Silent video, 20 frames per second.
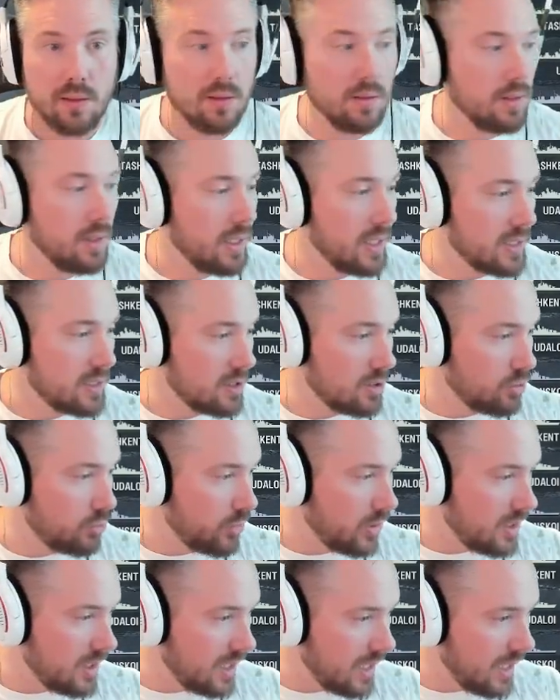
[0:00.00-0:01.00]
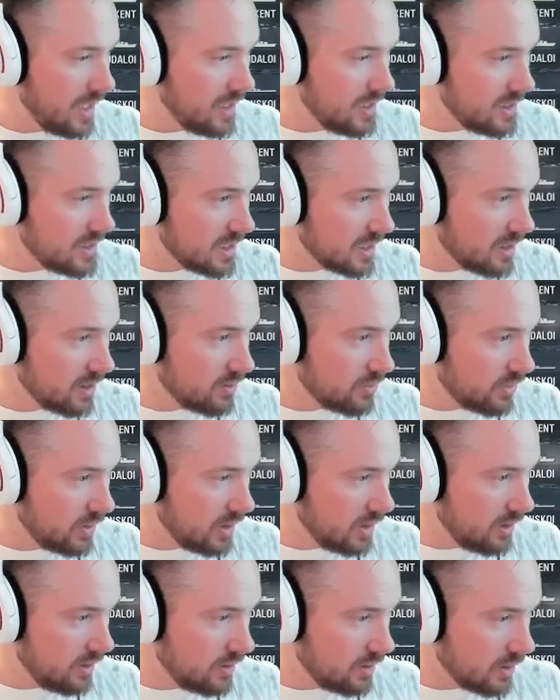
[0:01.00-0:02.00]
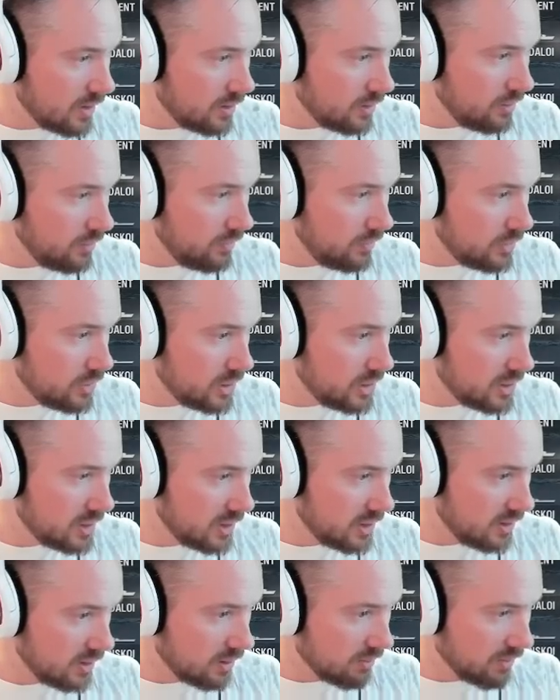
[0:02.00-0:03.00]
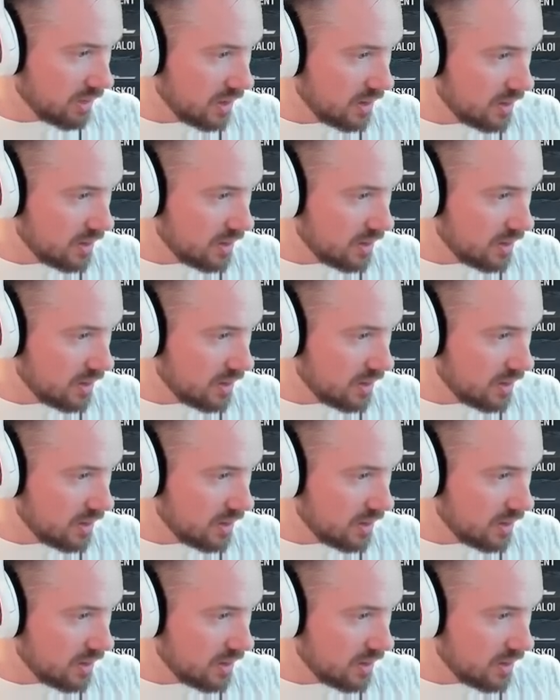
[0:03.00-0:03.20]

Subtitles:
It has a 28-second reload? Are you shitting me?